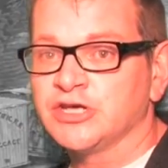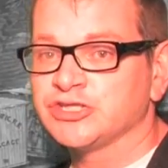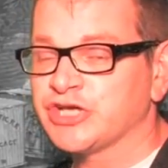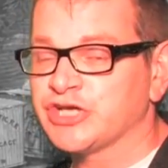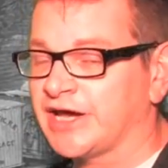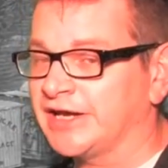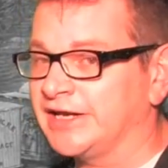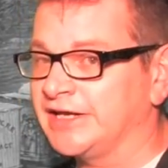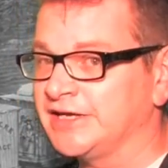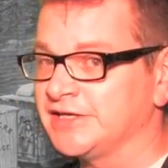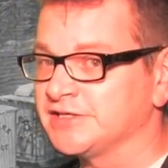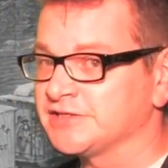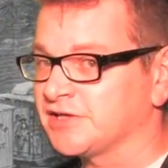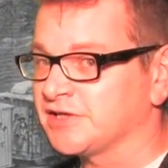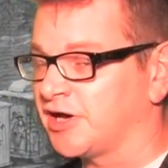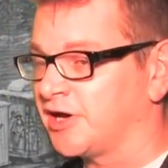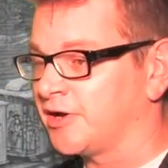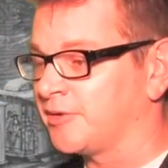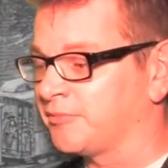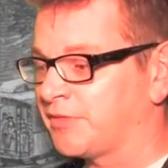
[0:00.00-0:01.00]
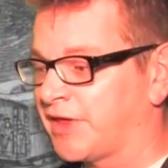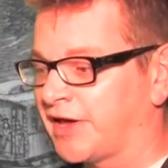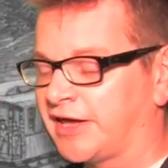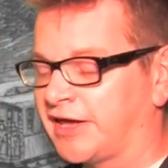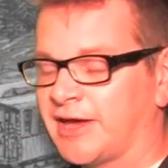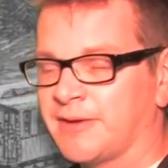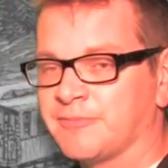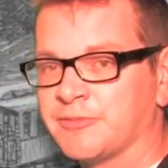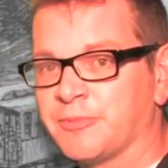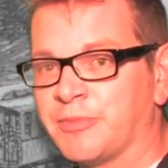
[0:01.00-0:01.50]
that
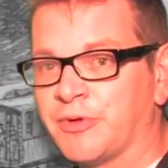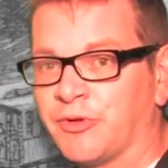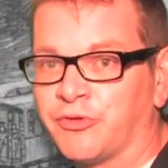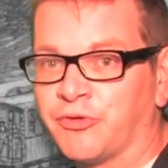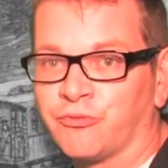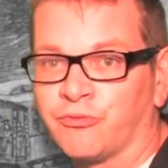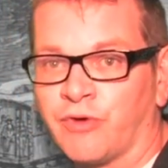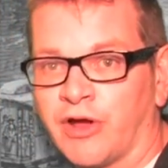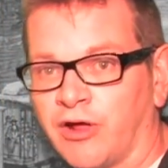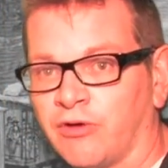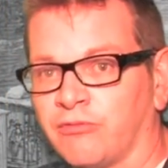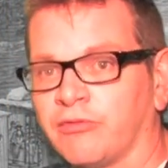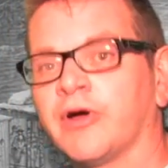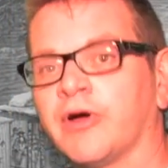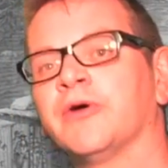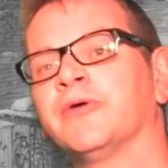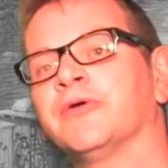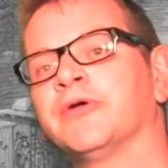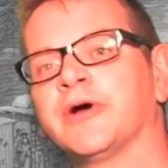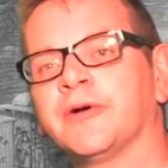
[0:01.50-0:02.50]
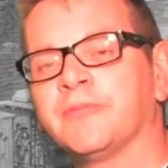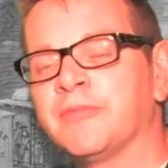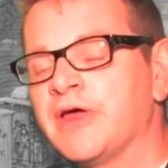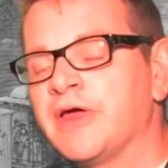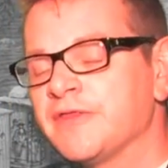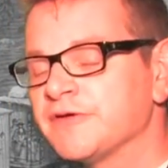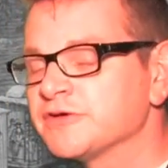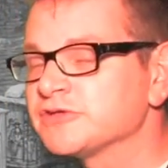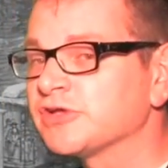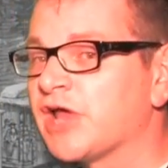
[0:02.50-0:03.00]
came to build the railroad.
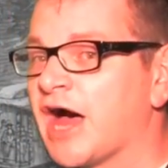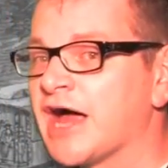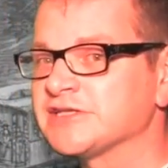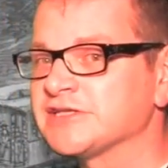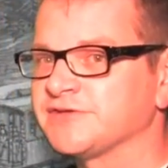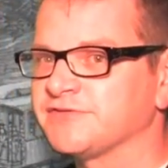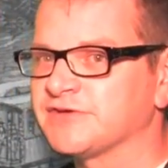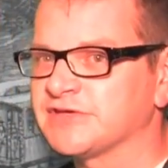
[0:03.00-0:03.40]
There's lots of